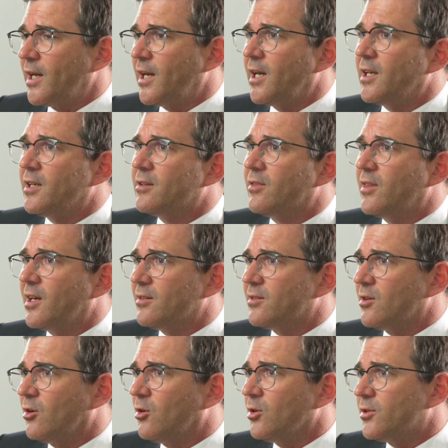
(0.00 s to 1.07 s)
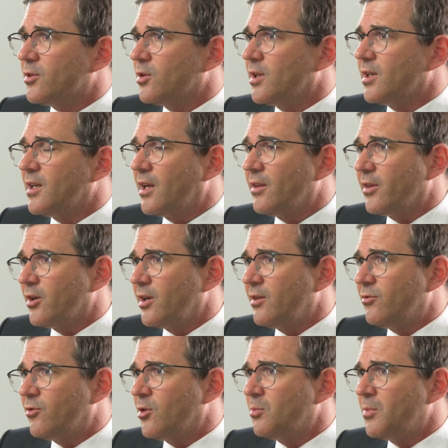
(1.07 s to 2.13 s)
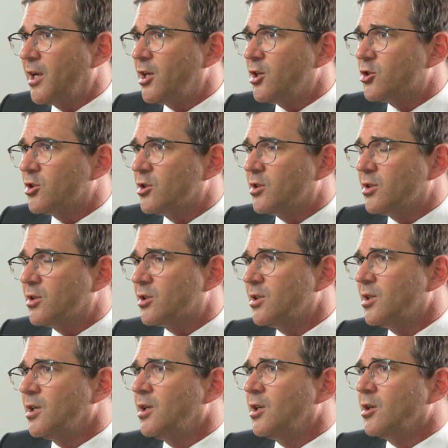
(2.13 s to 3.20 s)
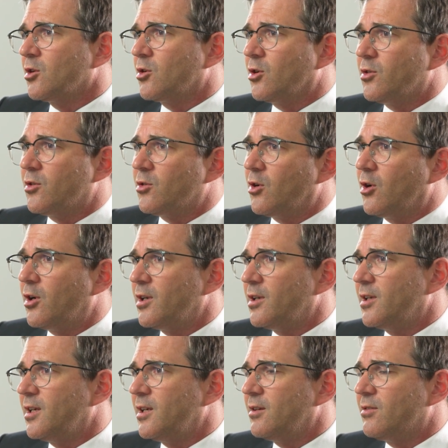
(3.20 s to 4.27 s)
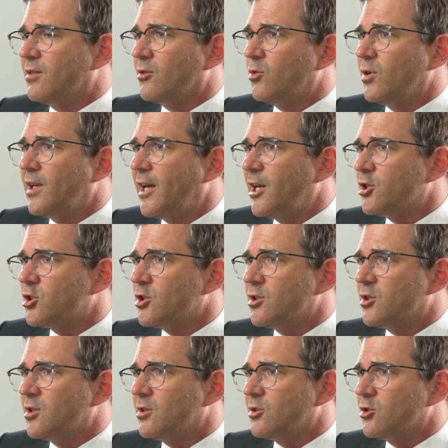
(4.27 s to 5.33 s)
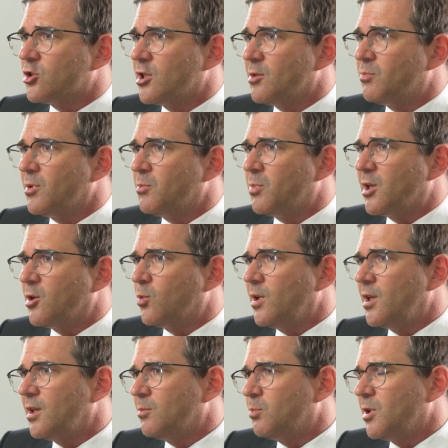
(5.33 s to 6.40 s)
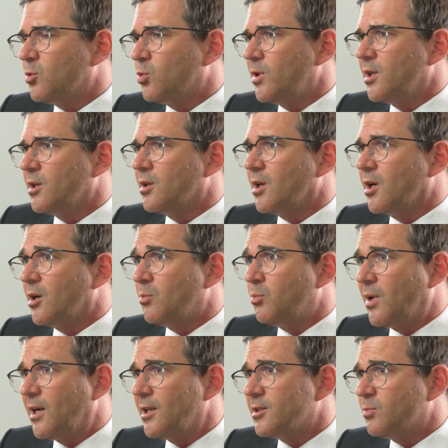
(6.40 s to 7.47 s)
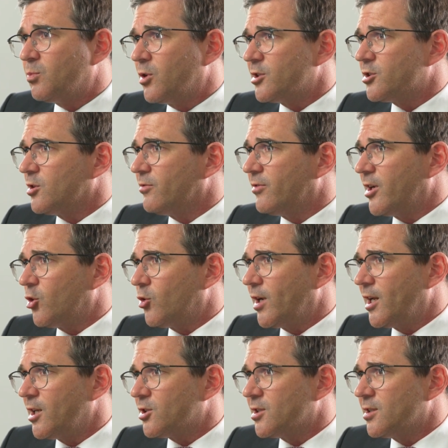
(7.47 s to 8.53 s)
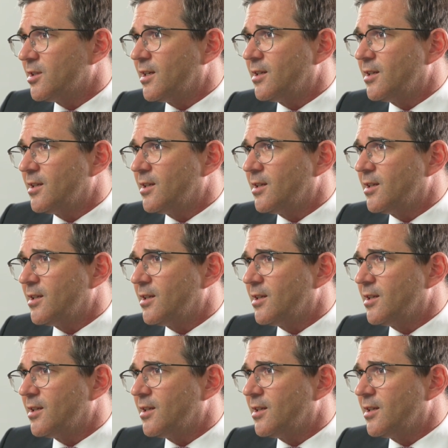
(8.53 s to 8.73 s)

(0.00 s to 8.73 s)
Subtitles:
And there's also another information concerning the relationship between pulse pressure variation